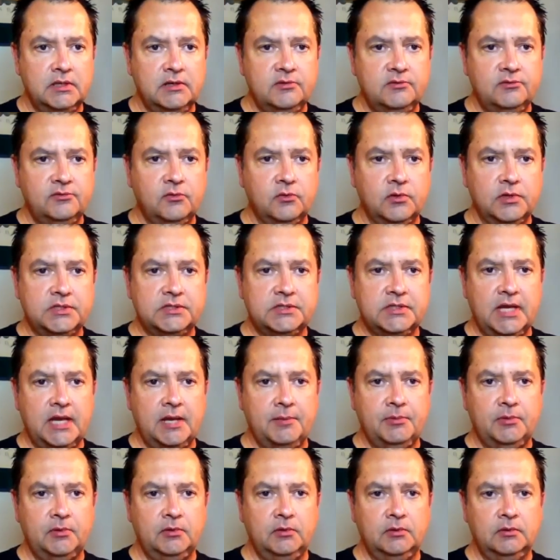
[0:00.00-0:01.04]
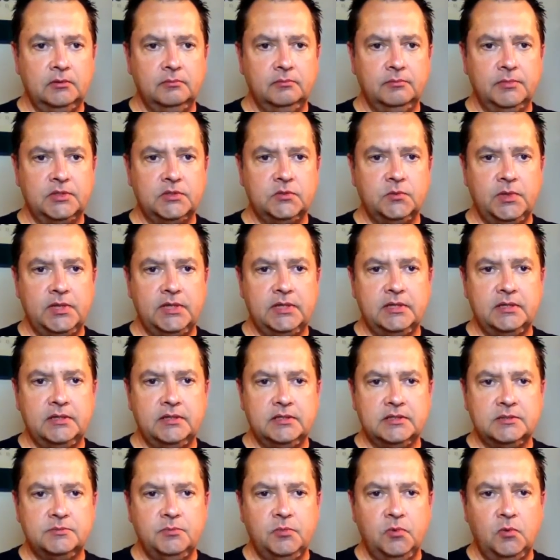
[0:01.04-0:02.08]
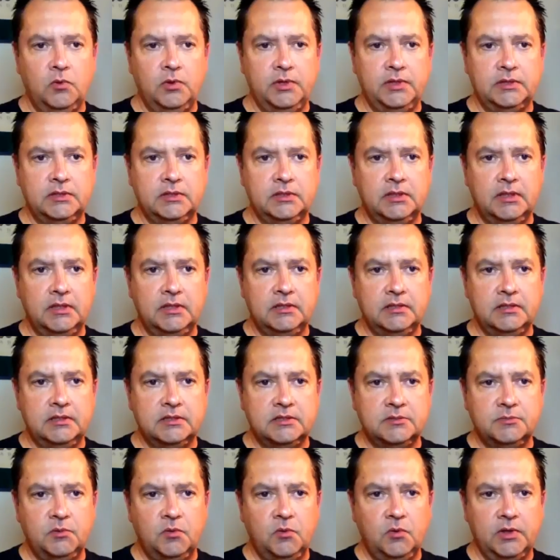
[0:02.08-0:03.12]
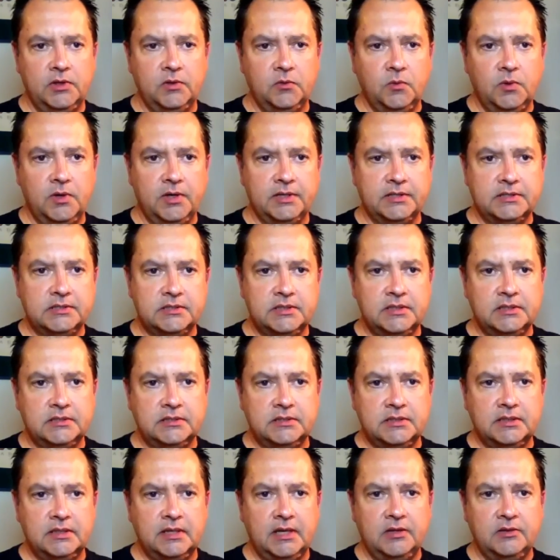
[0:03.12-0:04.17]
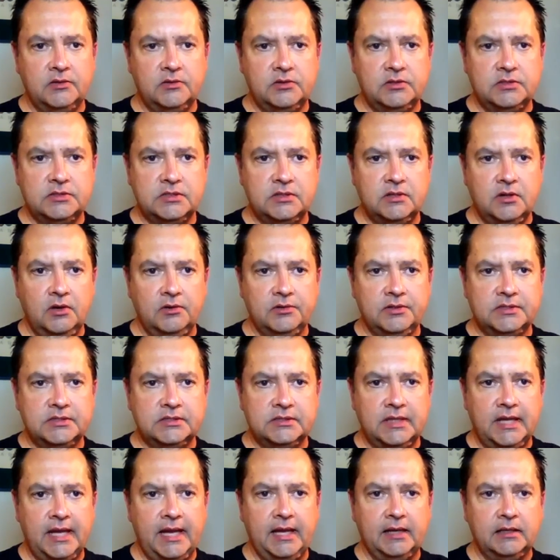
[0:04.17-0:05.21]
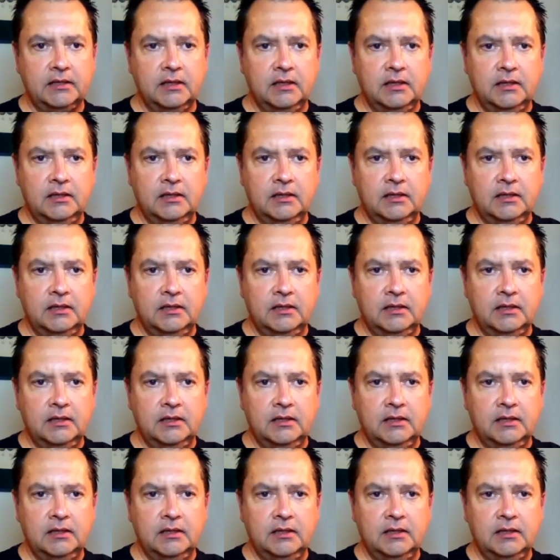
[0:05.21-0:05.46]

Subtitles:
for example, between this point and this point where it's stitched together, you see all this slack.